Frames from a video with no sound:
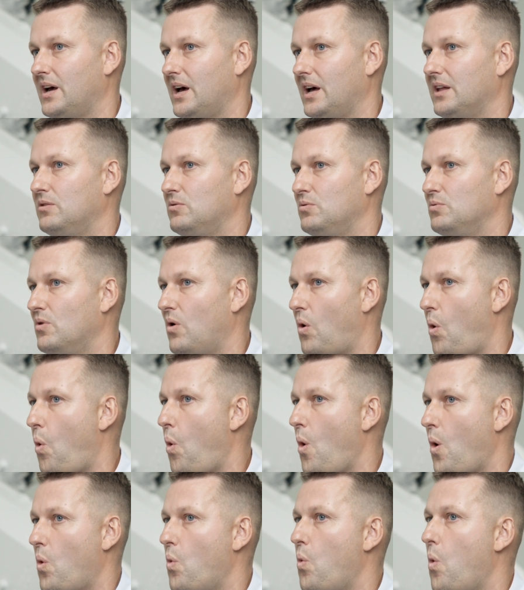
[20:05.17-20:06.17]
and to know
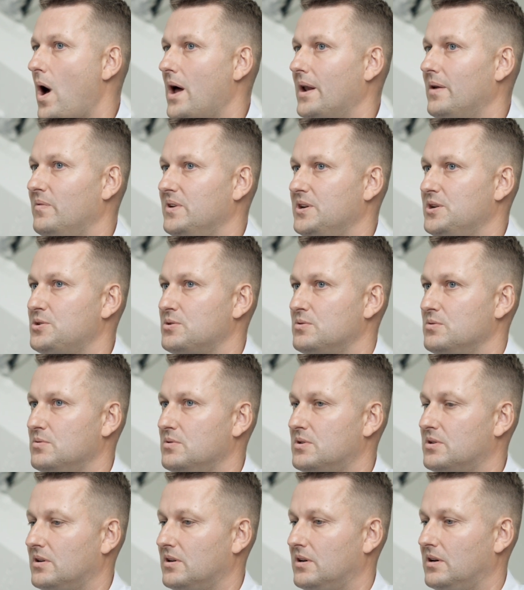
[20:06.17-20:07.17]
when we
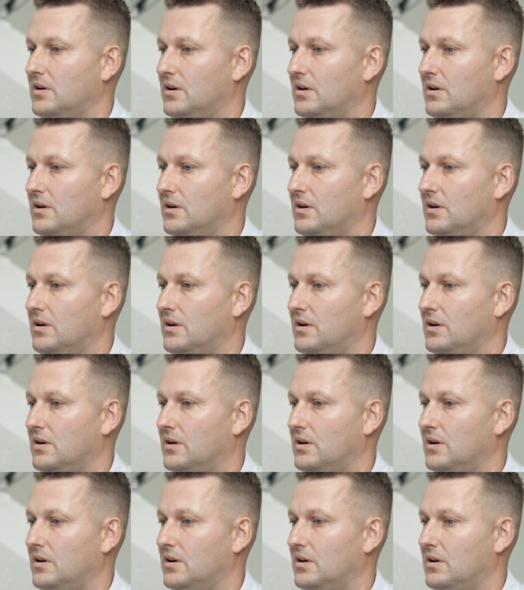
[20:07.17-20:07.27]
should